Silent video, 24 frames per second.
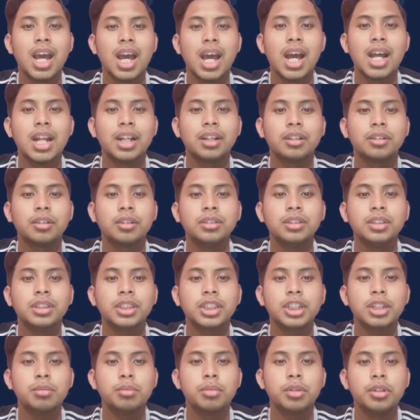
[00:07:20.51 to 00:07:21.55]
and
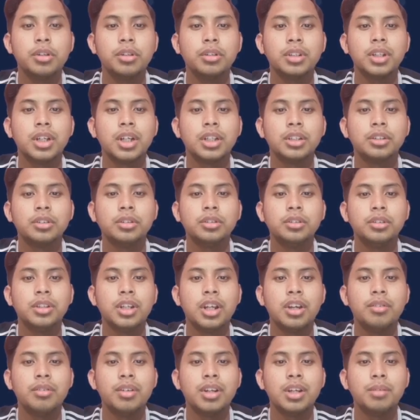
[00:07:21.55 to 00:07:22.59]
contribute to
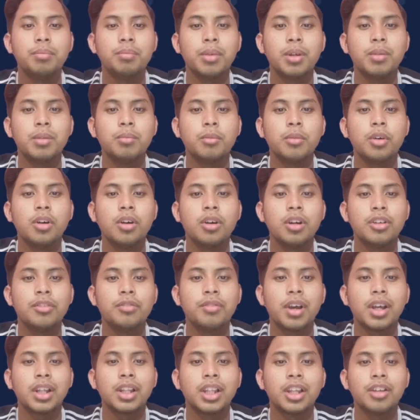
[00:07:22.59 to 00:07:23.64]
developing more
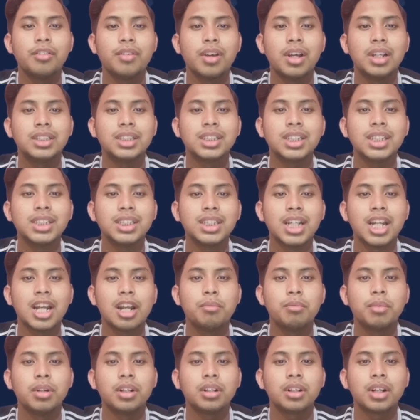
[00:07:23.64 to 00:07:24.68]
effective and
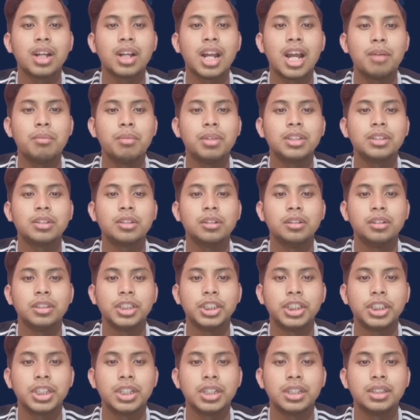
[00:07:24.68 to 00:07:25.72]
sustainable climate
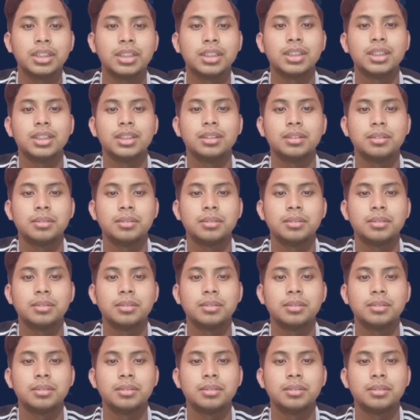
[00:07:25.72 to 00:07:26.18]
solutions.